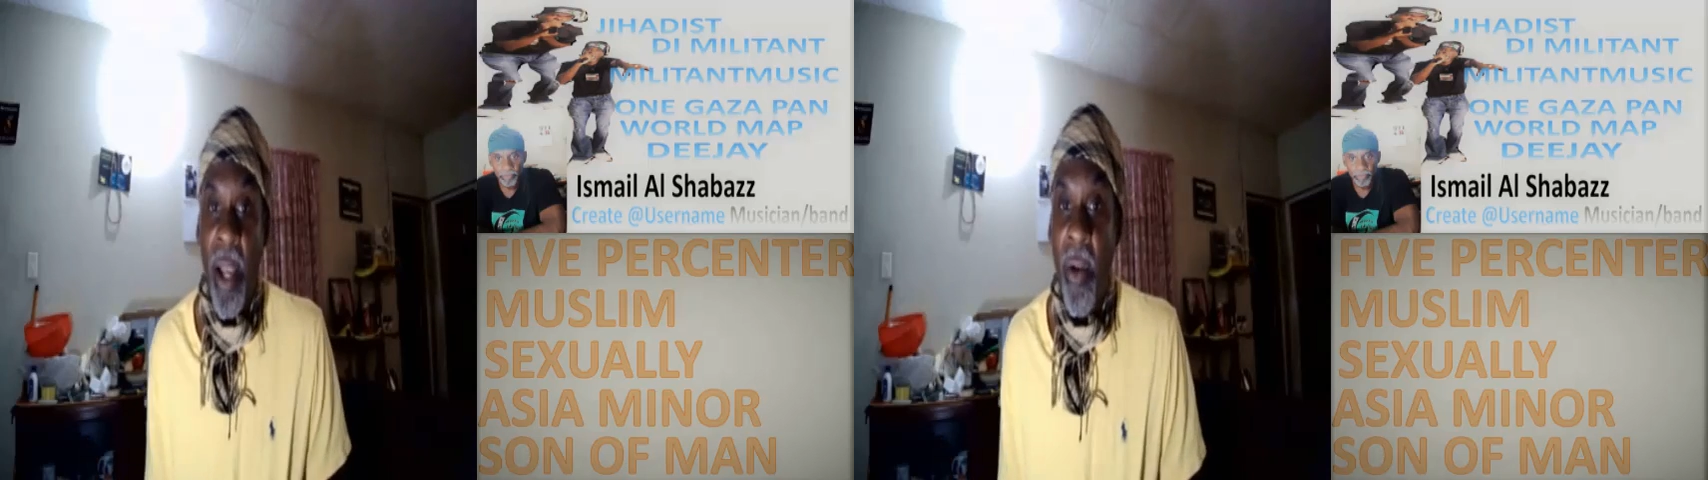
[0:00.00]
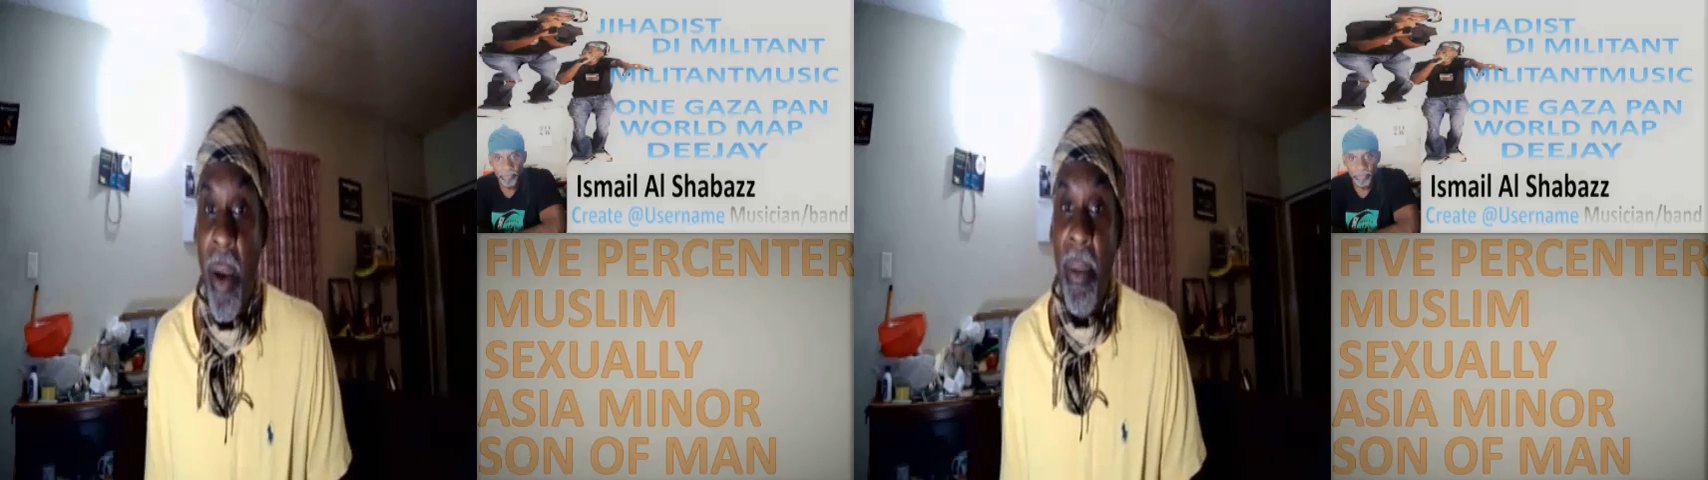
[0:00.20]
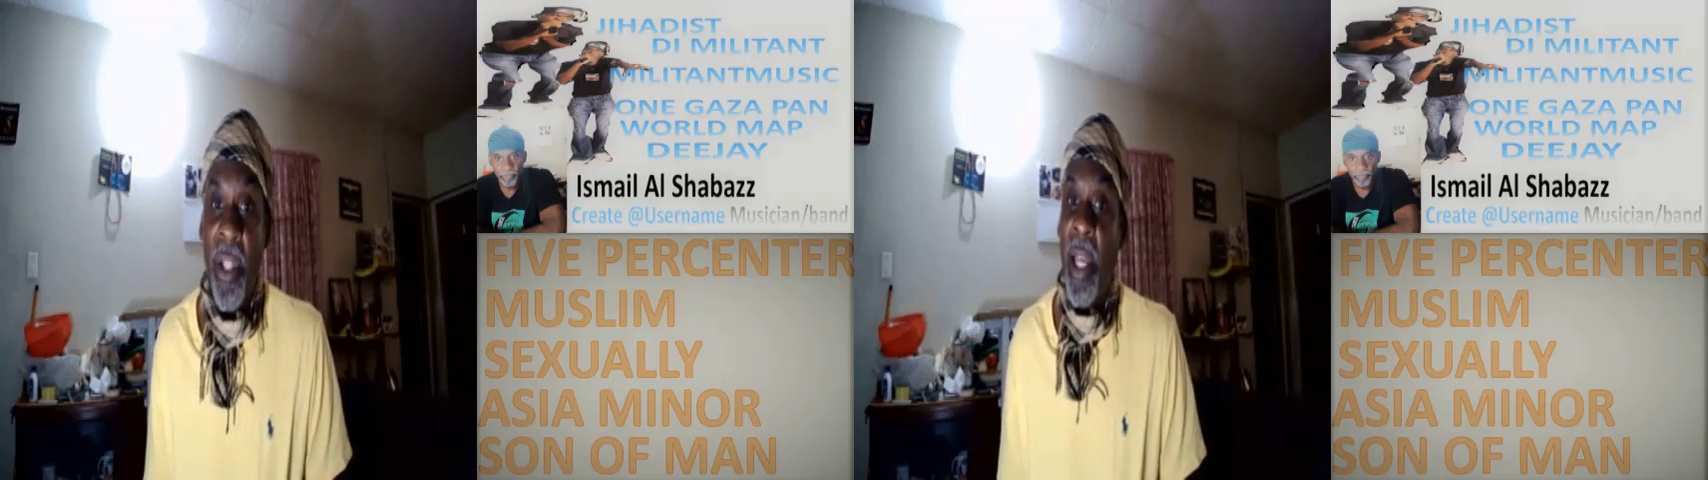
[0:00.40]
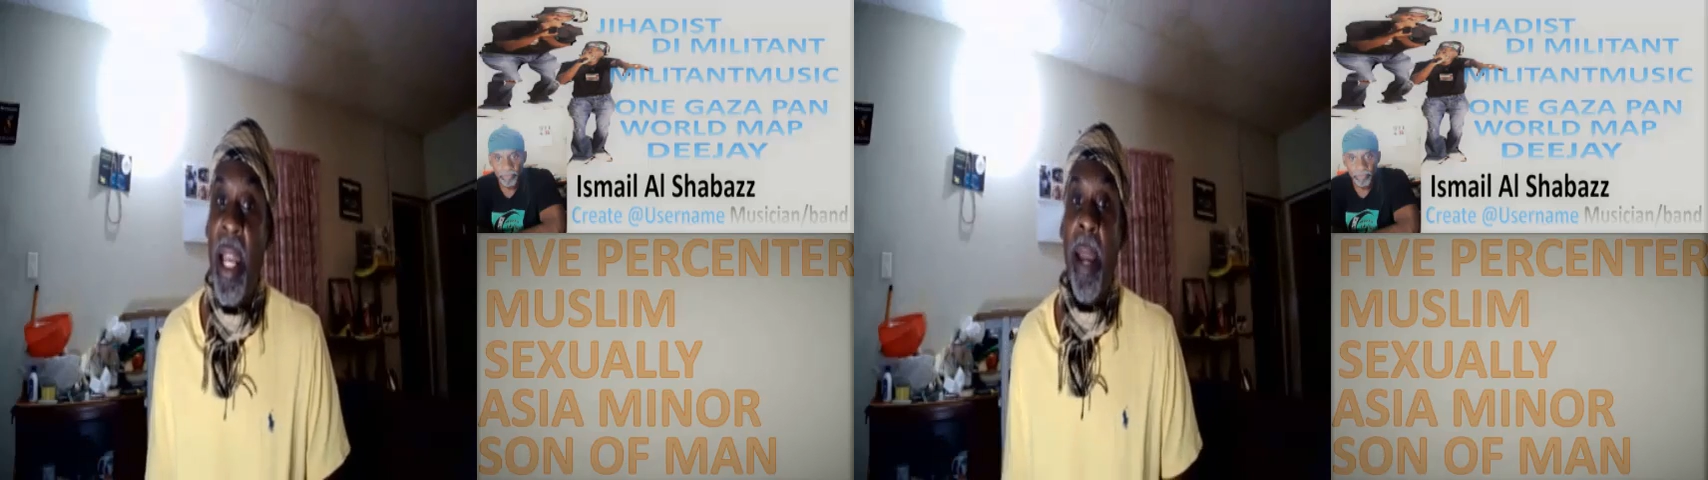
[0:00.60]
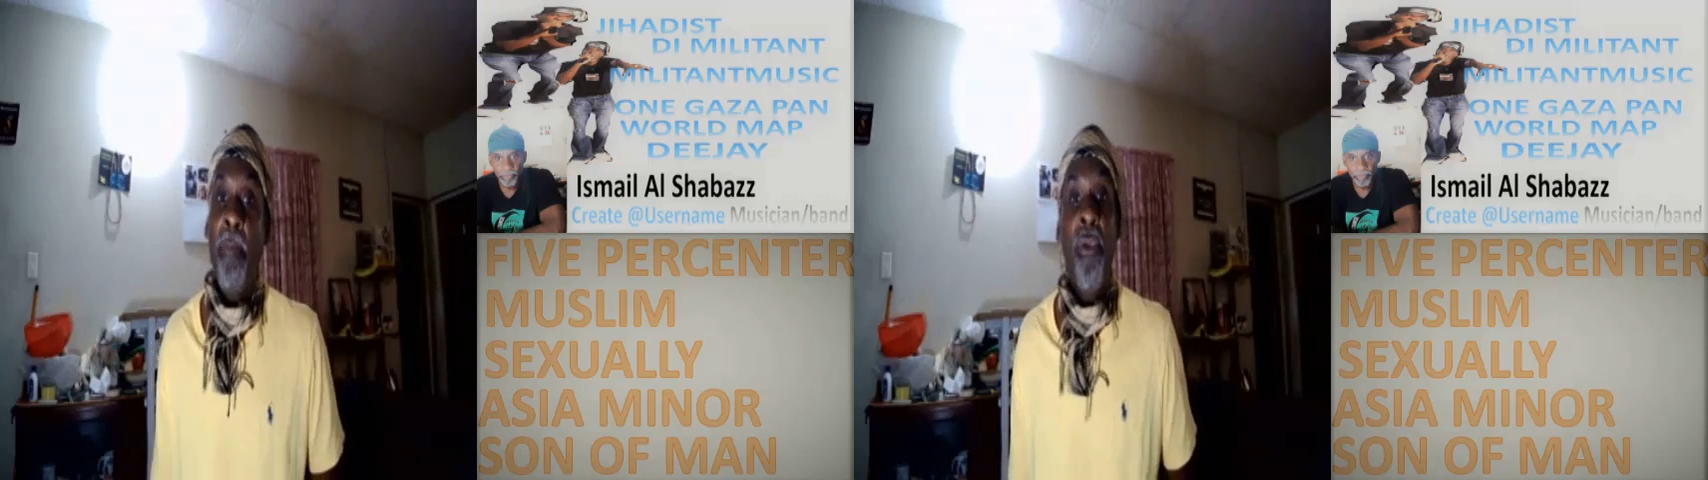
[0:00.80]
Let me start
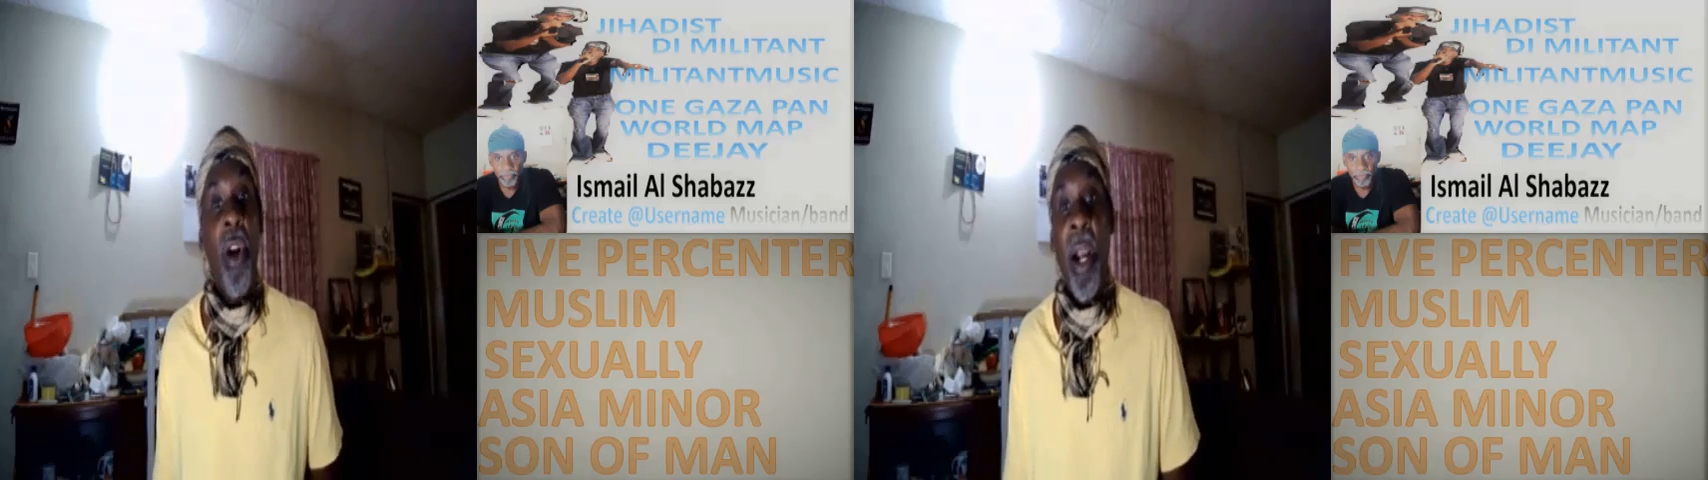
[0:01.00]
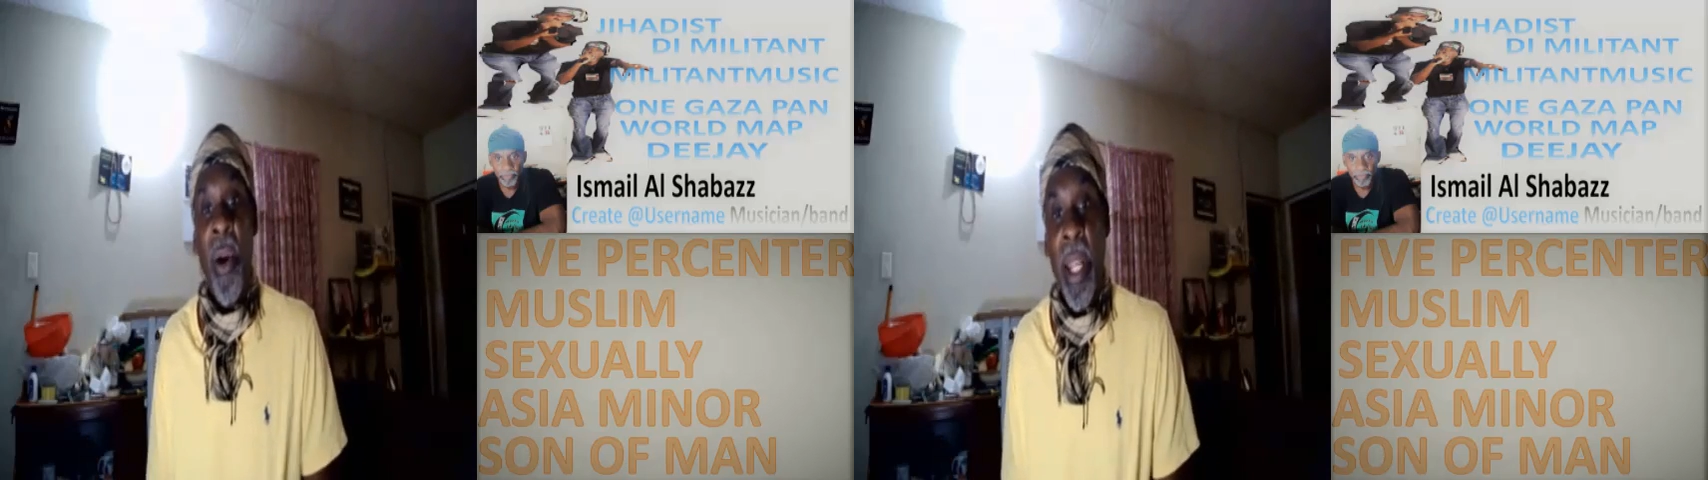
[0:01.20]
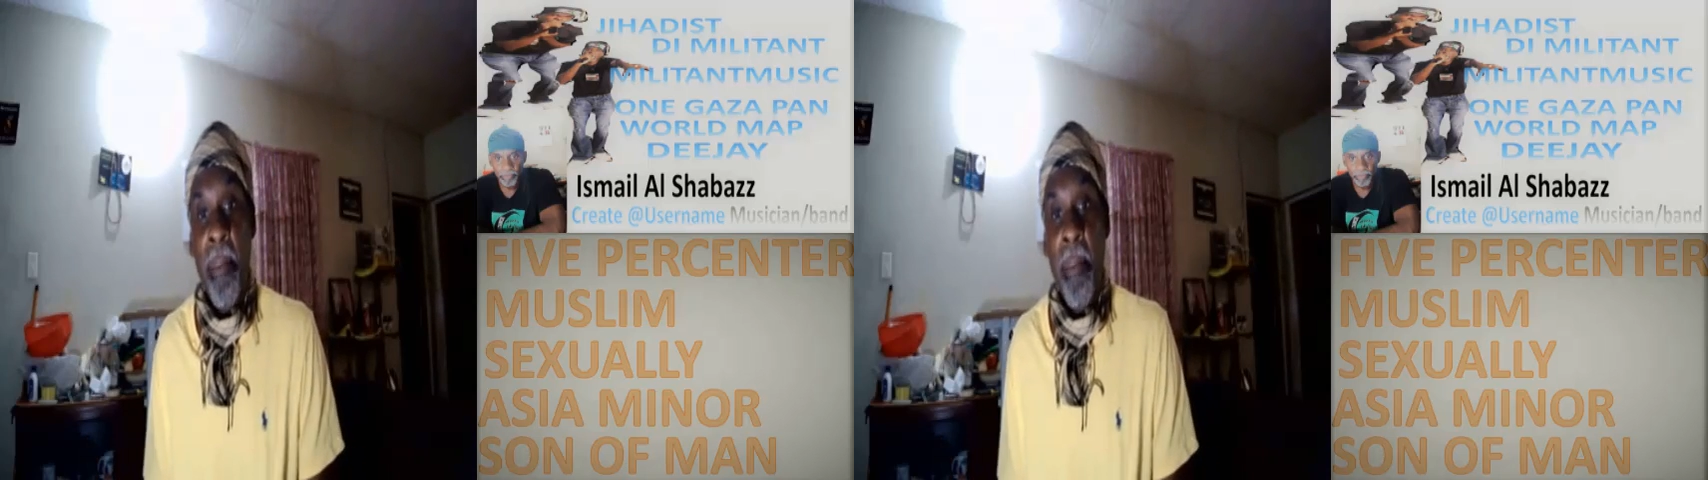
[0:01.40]
them program them